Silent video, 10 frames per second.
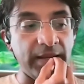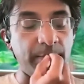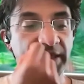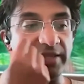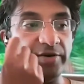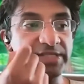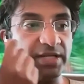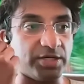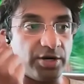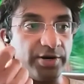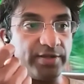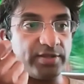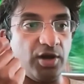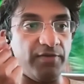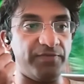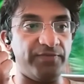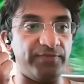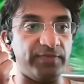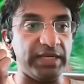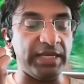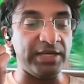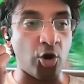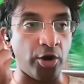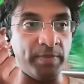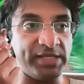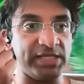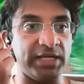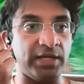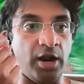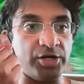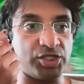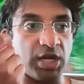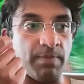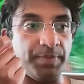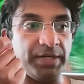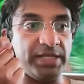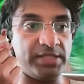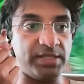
But there is a dearth of enormously large companies